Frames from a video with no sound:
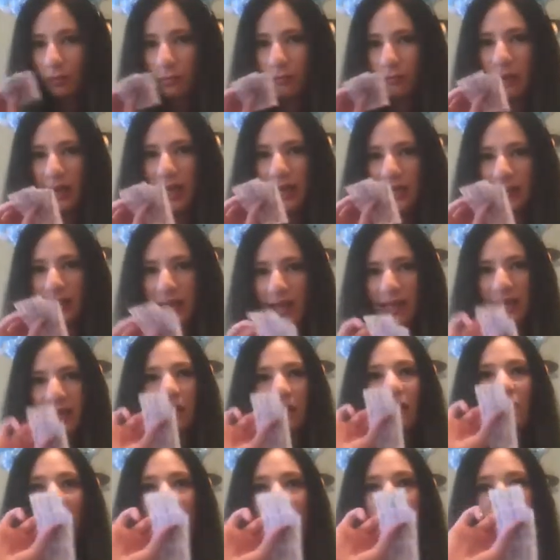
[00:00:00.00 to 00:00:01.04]
Band-Aids
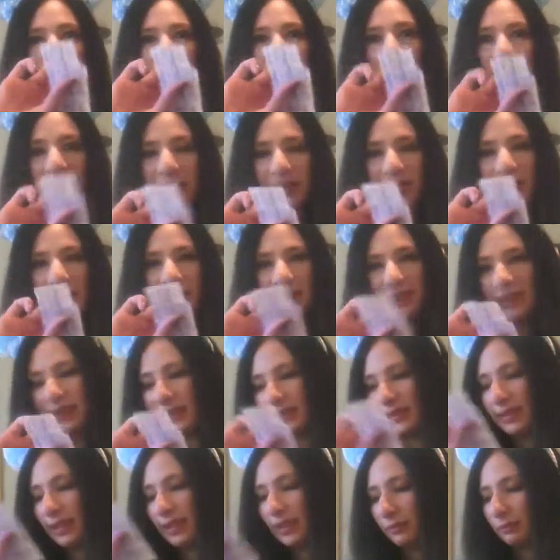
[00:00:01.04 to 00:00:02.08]
are your friends at
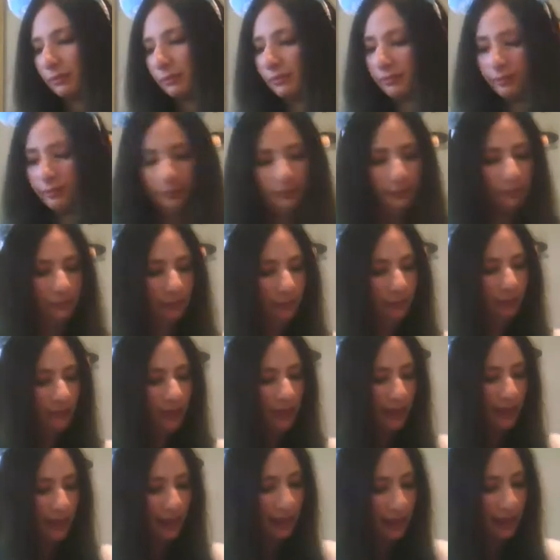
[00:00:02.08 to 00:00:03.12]
Disney.
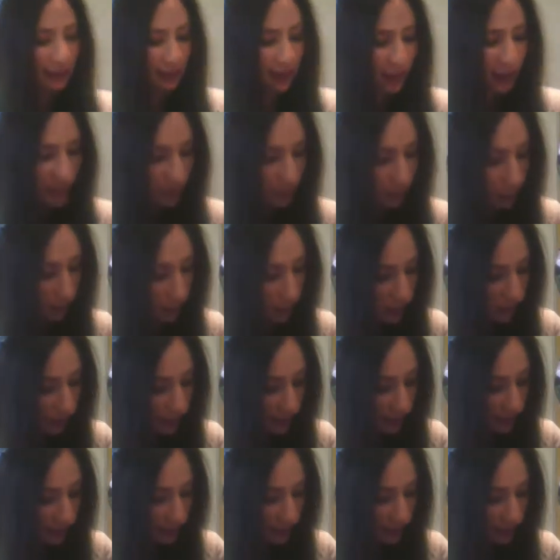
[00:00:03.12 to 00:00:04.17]
And then last but not
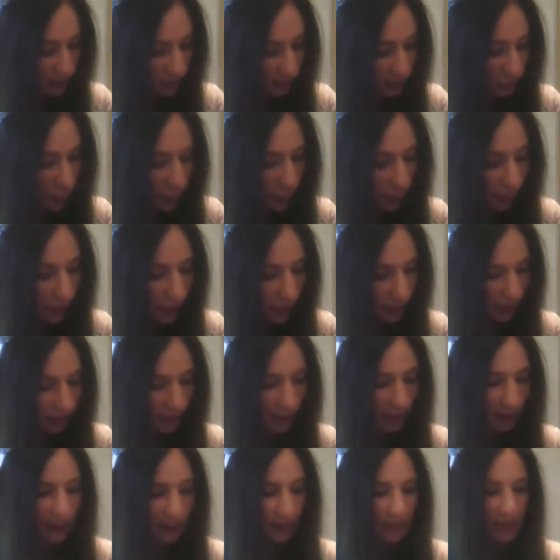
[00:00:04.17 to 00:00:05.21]
least, in the small
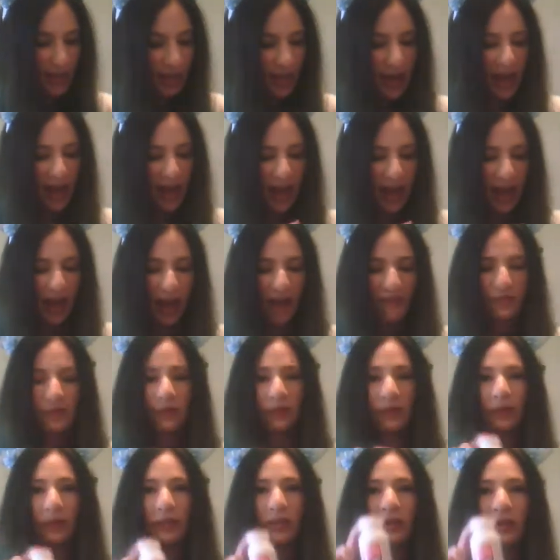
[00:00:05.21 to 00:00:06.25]
pocket, I have a
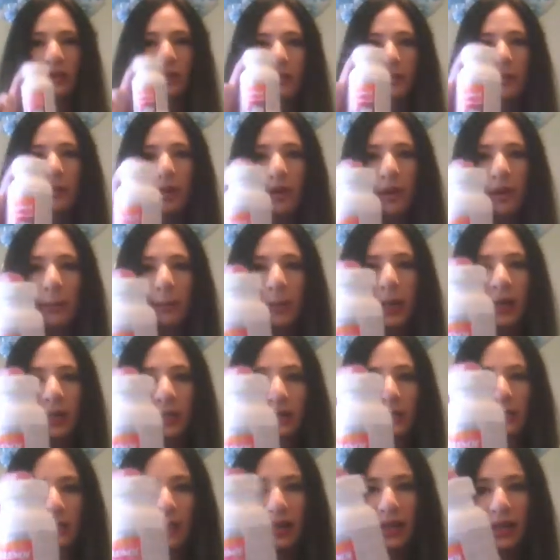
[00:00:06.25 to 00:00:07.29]
little
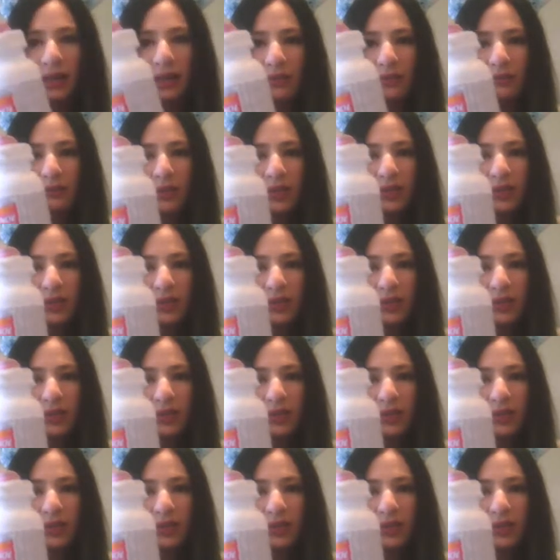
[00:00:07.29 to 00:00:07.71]
bottle of